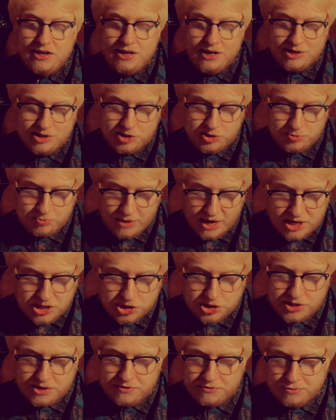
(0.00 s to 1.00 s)

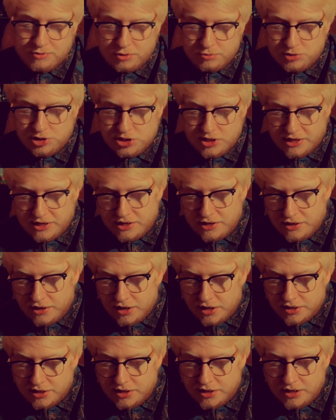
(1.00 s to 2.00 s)
especially from
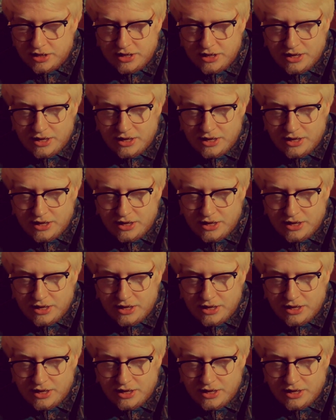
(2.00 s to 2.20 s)
Schlenkerla.